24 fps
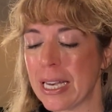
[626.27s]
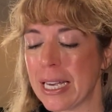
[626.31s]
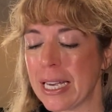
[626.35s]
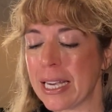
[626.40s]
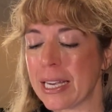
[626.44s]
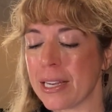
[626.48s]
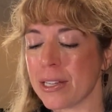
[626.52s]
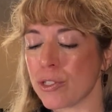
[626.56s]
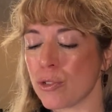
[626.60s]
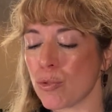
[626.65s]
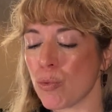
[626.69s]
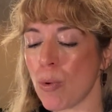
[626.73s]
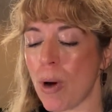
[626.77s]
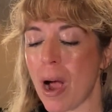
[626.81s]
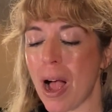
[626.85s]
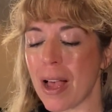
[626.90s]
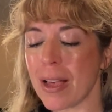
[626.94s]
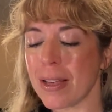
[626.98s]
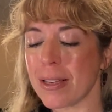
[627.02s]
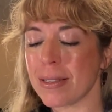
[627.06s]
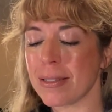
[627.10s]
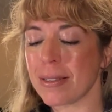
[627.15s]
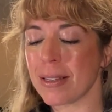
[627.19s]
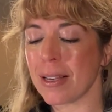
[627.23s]
He is
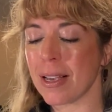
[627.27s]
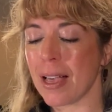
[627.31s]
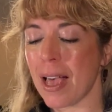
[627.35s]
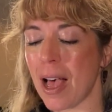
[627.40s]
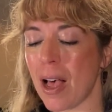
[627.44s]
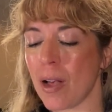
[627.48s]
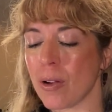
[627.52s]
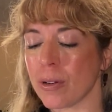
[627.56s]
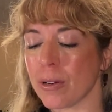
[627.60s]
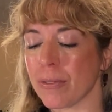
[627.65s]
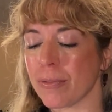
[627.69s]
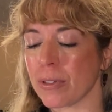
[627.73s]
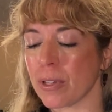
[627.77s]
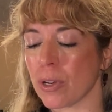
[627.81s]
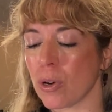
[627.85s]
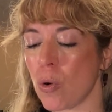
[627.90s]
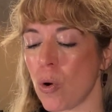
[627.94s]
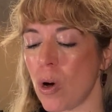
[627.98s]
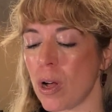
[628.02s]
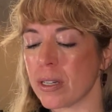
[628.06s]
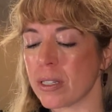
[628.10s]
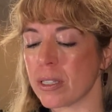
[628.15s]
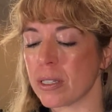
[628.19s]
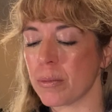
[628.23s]
rising out of the
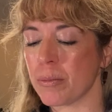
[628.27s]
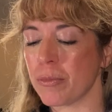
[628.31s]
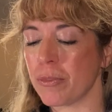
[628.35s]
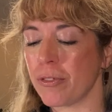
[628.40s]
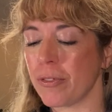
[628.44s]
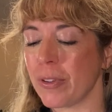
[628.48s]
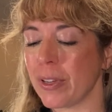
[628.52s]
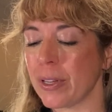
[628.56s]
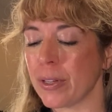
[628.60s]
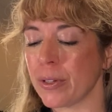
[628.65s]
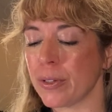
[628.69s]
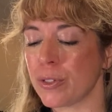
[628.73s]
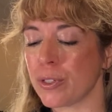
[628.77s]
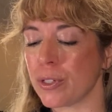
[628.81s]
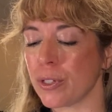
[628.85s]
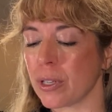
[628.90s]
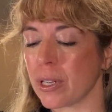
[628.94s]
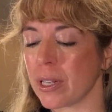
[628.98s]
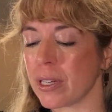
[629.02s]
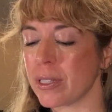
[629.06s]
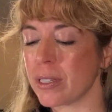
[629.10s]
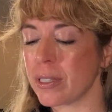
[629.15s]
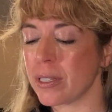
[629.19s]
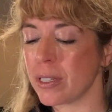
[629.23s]
quantum field to
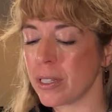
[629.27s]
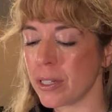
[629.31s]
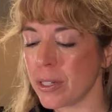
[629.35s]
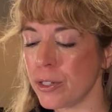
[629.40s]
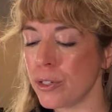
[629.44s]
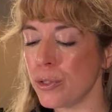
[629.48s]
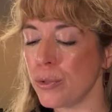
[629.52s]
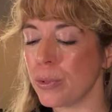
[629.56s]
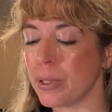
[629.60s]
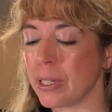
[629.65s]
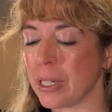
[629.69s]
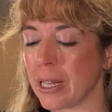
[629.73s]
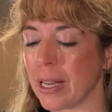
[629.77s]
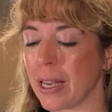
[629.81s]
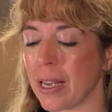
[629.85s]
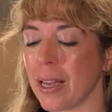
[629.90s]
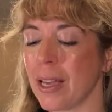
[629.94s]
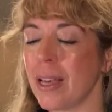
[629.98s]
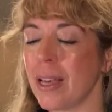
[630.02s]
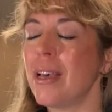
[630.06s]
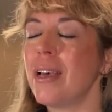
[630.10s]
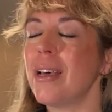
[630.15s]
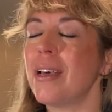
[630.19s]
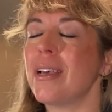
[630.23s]
continually
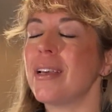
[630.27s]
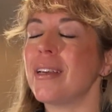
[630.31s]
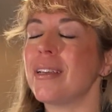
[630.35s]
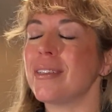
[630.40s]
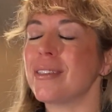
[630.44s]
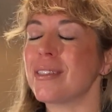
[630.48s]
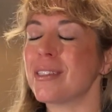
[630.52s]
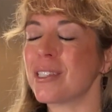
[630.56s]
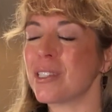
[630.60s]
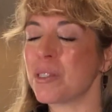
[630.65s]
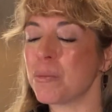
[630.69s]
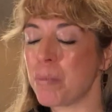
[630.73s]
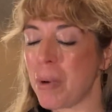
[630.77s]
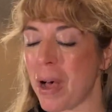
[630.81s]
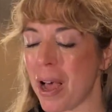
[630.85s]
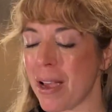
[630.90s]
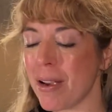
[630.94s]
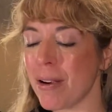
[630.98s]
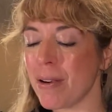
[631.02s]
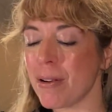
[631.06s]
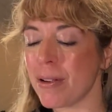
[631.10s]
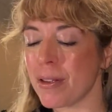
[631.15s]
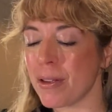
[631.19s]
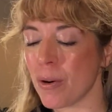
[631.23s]

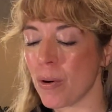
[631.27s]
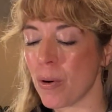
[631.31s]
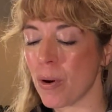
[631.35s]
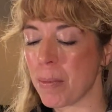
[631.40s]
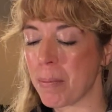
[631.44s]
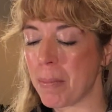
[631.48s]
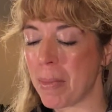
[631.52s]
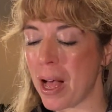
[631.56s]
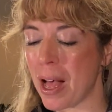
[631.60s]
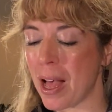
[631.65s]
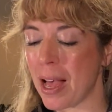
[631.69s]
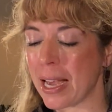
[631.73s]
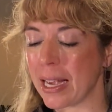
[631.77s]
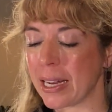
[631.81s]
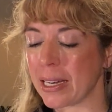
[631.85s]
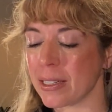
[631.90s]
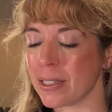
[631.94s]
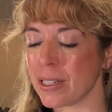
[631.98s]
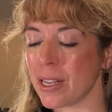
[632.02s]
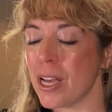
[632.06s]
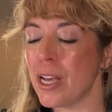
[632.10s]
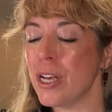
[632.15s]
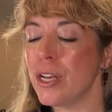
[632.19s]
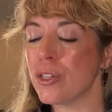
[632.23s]
inspire your mind
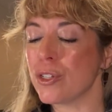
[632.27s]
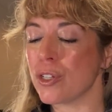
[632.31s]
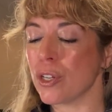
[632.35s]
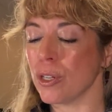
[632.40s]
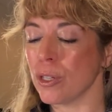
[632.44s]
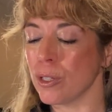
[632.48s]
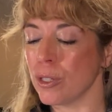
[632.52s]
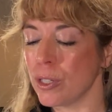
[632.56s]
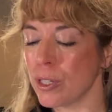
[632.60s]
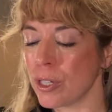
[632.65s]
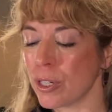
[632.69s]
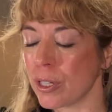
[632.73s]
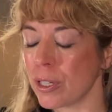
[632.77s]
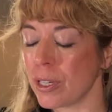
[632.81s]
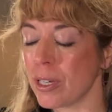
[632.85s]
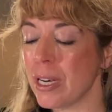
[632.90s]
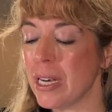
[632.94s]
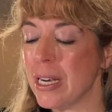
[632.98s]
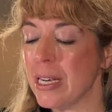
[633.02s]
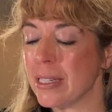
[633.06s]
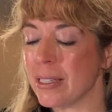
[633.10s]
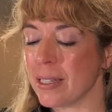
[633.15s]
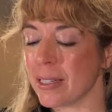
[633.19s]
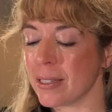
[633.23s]
to look,
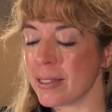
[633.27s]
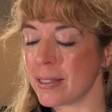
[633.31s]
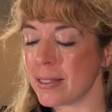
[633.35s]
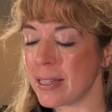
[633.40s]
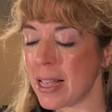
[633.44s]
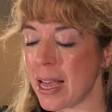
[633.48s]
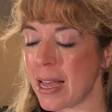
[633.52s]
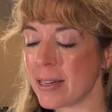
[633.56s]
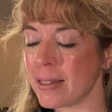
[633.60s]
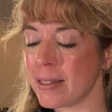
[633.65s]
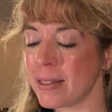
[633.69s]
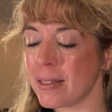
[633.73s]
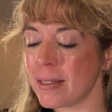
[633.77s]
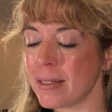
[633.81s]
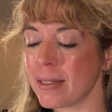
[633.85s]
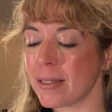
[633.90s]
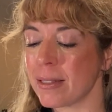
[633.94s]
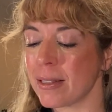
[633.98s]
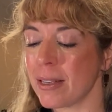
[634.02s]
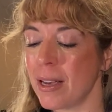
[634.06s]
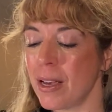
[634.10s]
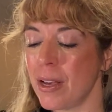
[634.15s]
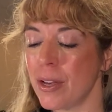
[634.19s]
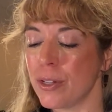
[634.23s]
to sense,
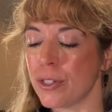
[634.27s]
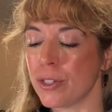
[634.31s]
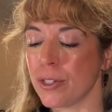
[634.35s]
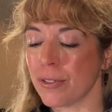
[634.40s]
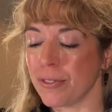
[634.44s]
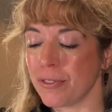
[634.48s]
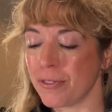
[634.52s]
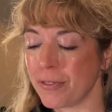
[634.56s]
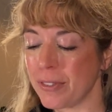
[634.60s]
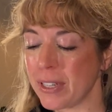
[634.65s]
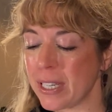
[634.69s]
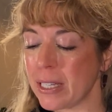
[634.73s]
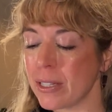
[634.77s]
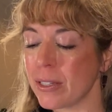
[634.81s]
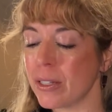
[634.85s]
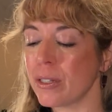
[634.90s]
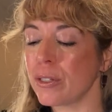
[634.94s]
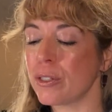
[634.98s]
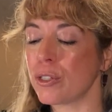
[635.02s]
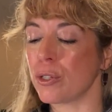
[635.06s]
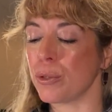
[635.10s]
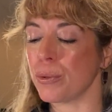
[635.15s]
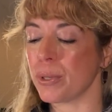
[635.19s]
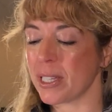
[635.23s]
to feel,
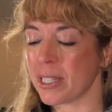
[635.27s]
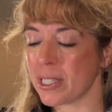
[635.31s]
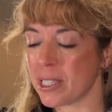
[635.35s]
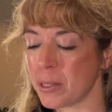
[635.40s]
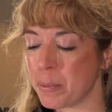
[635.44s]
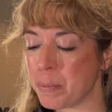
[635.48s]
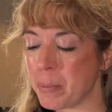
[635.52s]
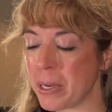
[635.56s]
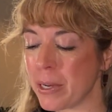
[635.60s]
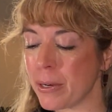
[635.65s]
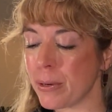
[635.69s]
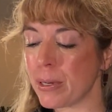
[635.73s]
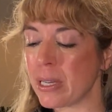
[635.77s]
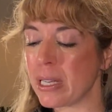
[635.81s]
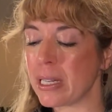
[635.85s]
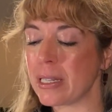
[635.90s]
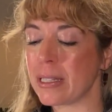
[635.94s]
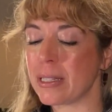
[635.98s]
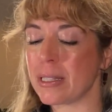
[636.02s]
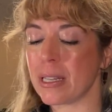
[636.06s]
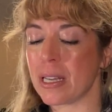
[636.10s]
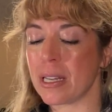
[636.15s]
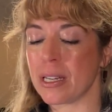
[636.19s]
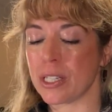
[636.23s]
to
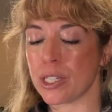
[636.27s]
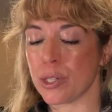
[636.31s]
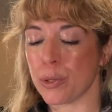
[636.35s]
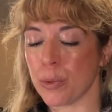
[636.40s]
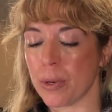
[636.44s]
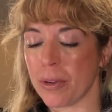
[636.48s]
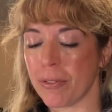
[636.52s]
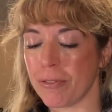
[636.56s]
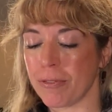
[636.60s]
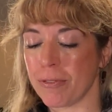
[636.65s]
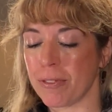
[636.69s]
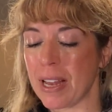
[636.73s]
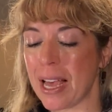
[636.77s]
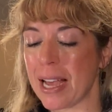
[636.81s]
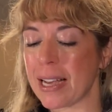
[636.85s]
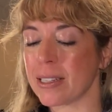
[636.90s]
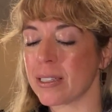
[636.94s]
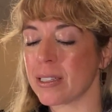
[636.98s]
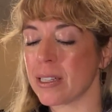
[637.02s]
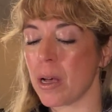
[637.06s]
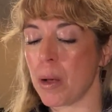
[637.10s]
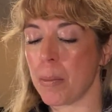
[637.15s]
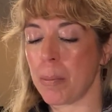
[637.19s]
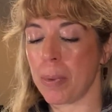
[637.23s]
experience, and to reflect
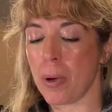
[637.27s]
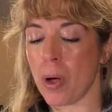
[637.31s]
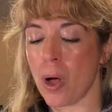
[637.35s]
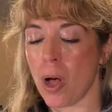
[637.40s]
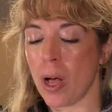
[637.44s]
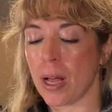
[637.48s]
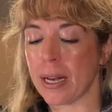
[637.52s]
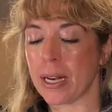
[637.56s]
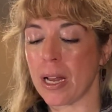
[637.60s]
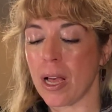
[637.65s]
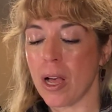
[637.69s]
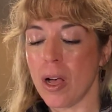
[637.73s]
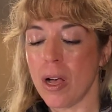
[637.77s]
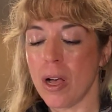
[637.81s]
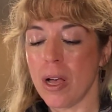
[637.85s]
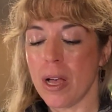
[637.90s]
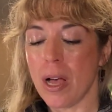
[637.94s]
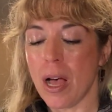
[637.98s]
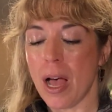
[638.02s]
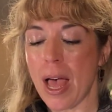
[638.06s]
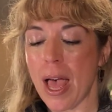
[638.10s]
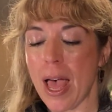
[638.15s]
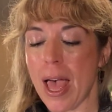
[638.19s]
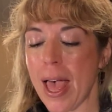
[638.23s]
upon
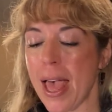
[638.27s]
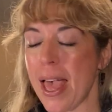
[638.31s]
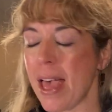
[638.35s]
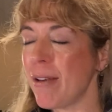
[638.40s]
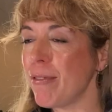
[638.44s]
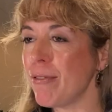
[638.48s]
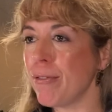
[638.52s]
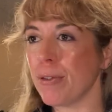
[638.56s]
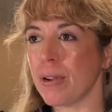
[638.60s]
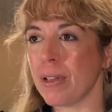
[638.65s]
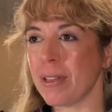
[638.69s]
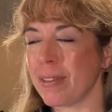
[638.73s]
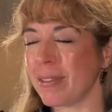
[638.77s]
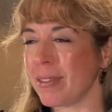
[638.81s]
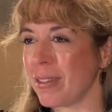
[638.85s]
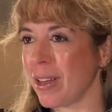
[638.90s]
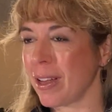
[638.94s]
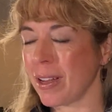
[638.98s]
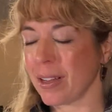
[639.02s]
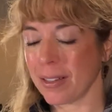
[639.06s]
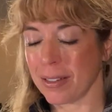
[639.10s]
everything,